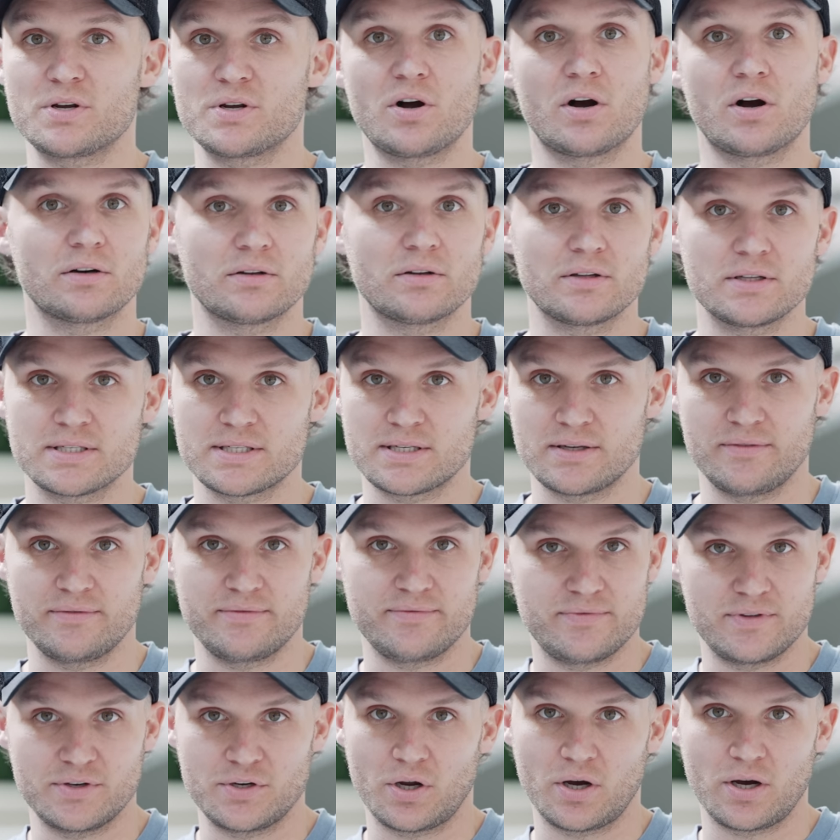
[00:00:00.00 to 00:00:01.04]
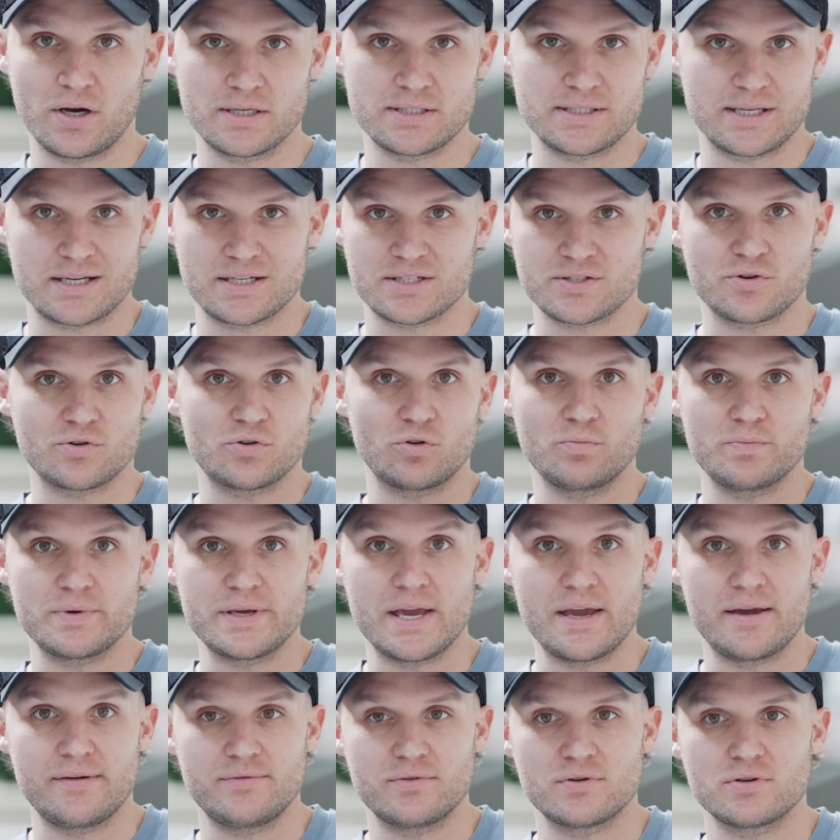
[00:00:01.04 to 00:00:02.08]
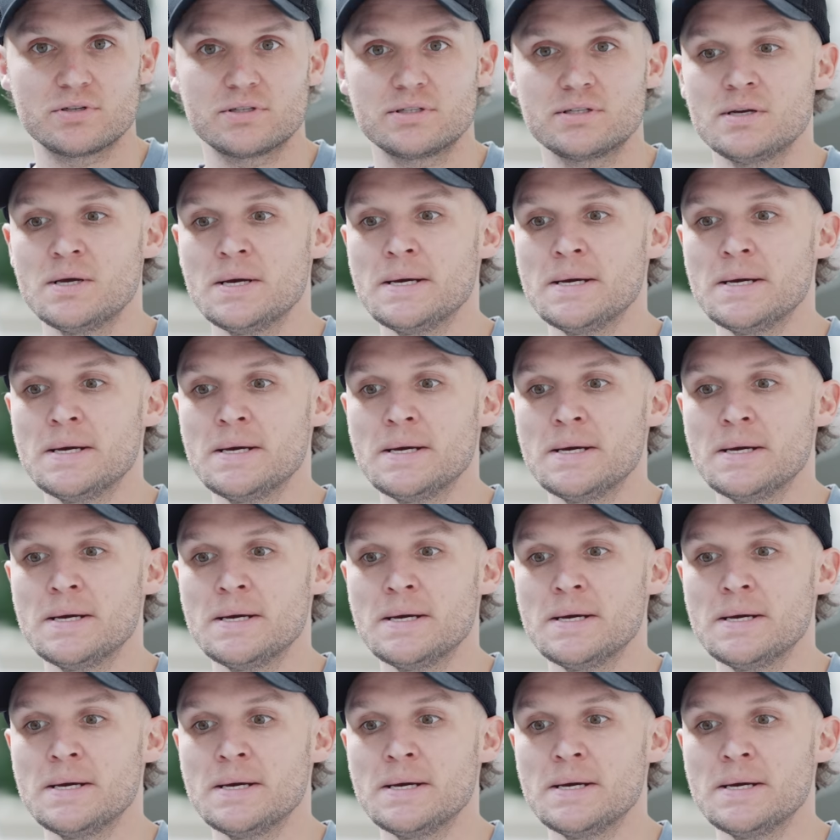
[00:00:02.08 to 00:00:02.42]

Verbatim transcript: regardless of the dog's external behaviors.